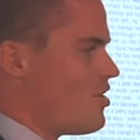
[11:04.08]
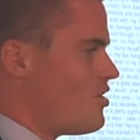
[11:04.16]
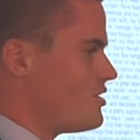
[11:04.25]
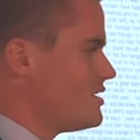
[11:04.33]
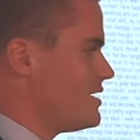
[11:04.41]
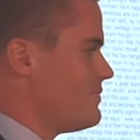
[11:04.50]

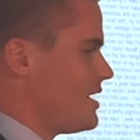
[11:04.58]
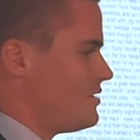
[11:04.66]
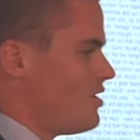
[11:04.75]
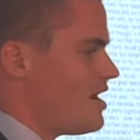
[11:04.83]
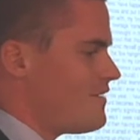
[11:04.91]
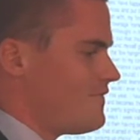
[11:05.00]
on in my
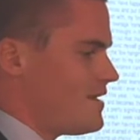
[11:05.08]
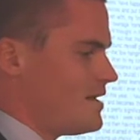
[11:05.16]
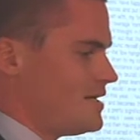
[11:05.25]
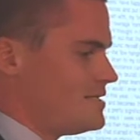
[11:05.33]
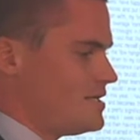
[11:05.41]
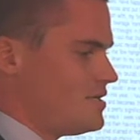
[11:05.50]
life,
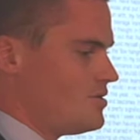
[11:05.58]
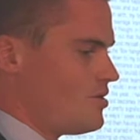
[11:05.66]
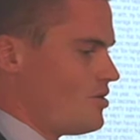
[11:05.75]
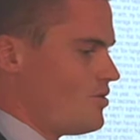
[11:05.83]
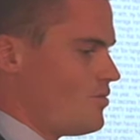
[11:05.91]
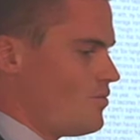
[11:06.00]
and I didn't
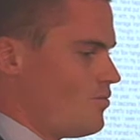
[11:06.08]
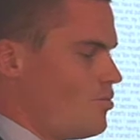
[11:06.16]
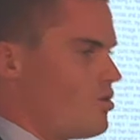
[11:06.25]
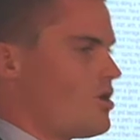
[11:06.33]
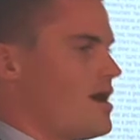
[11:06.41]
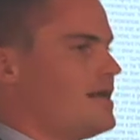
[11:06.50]
know
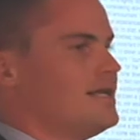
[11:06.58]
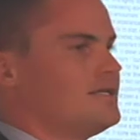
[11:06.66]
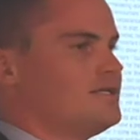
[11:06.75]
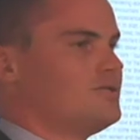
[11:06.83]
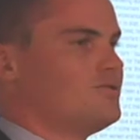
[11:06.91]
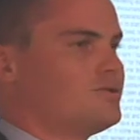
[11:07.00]
what I needed
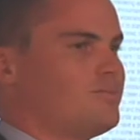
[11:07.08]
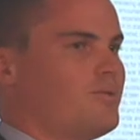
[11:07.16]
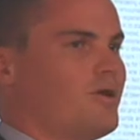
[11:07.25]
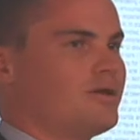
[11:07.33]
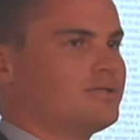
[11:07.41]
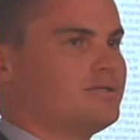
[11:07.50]
to do as a
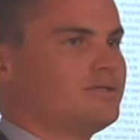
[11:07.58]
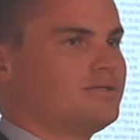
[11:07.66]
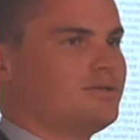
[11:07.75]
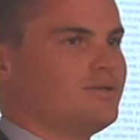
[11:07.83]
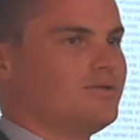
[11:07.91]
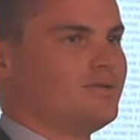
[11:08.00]
person
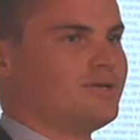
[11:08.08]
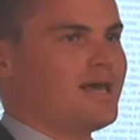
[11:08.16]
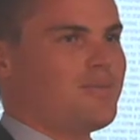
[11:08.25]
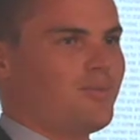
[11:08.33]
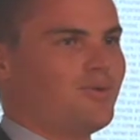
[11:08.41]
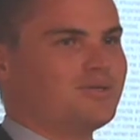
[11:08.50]
to
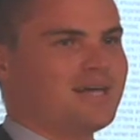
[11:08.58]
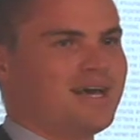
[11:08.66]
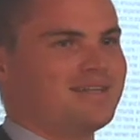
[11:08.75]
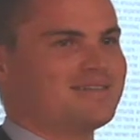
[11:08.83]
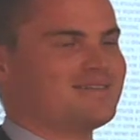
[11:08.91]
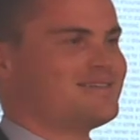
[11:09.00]
get more
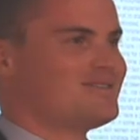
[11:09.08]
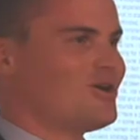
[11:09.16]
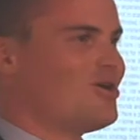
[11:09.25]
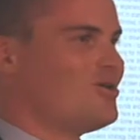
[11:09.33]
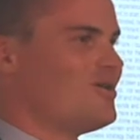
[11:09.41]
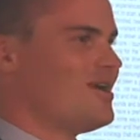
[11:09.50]
dates.
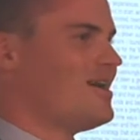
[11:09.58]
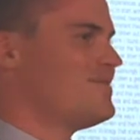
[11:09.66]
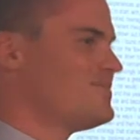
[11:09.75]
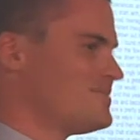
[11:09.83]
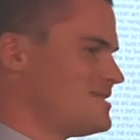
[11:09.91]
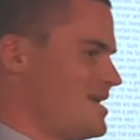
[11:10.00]
So
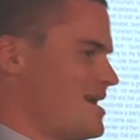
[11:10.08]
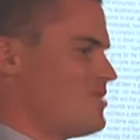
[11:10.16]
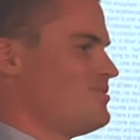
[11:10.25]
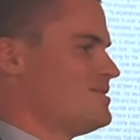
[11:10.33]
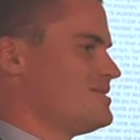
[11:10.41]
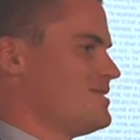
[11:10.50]
I set out
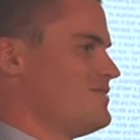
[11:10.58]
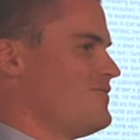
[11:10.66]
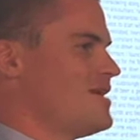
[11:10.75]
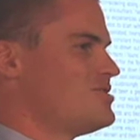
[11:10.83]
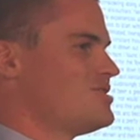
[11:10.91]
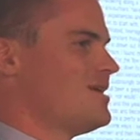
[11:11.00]
on this
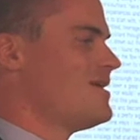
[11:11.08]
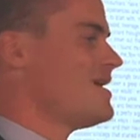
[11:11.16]
adventure,